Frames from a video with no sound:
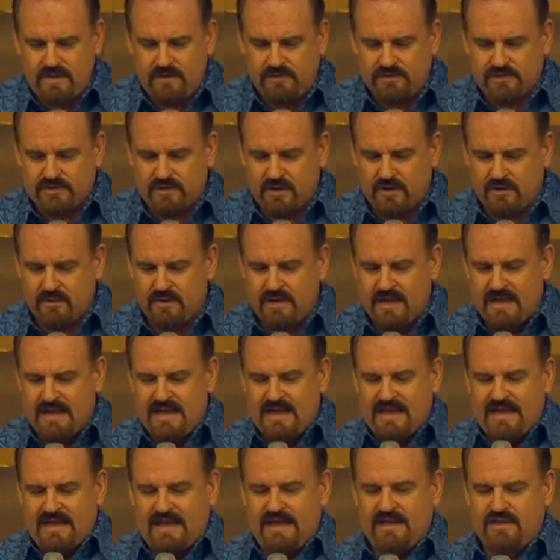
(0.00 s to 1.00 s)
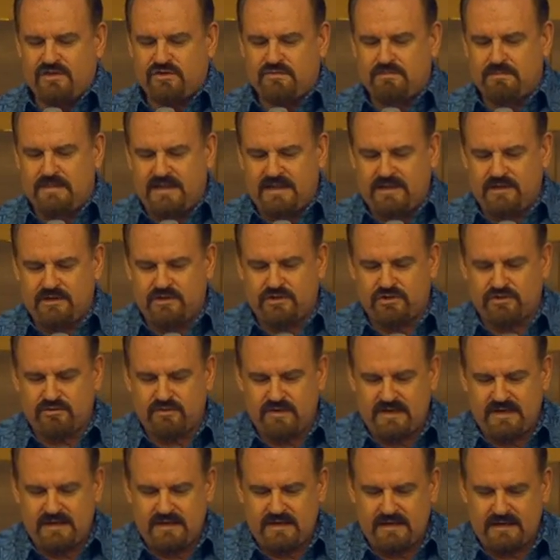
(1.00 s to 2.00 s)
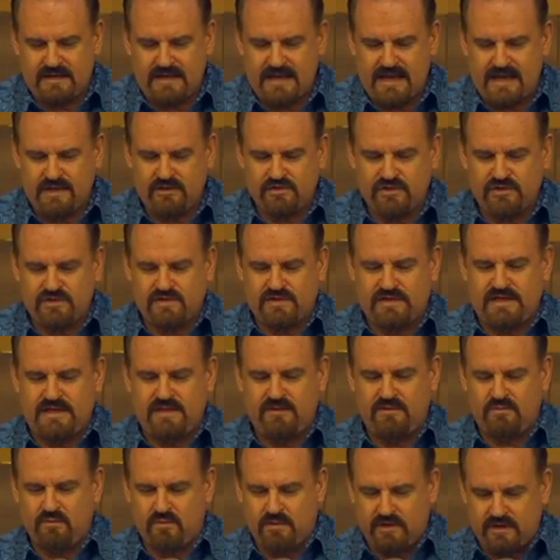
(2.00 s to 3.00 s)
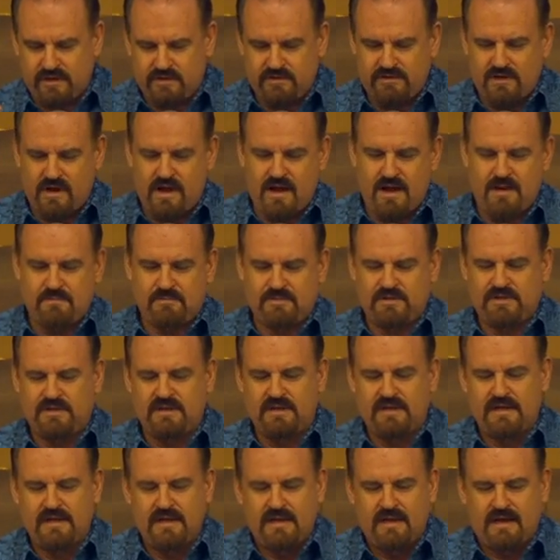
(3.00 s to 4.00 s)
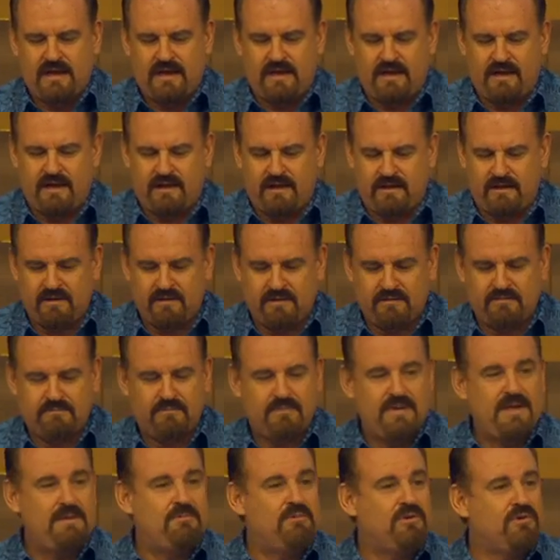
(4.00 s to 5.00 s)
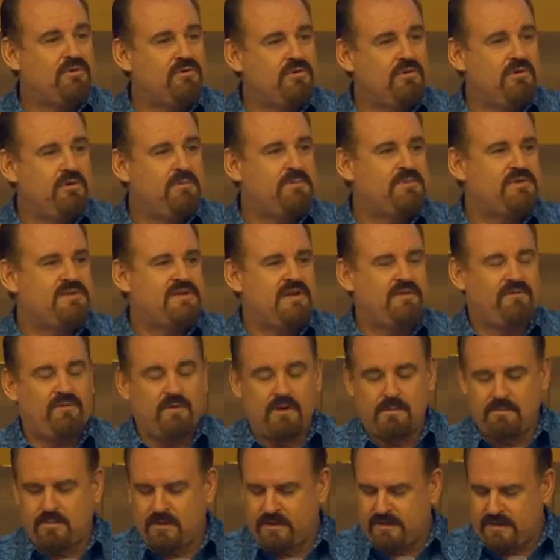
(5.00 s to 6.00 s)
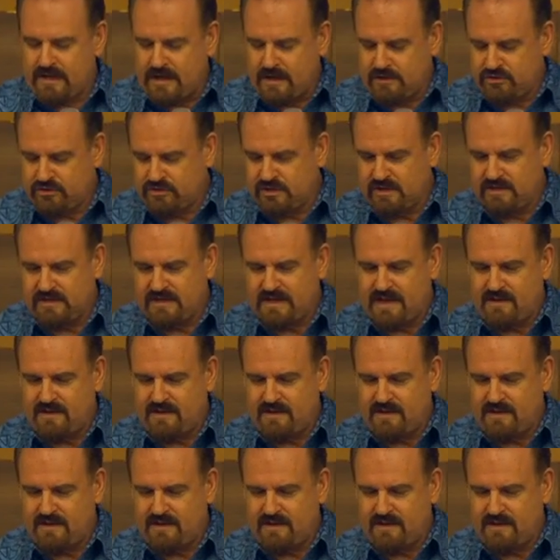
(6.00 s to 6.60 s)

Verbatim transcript: So each ministry and agency would adopt uh, people groups for production.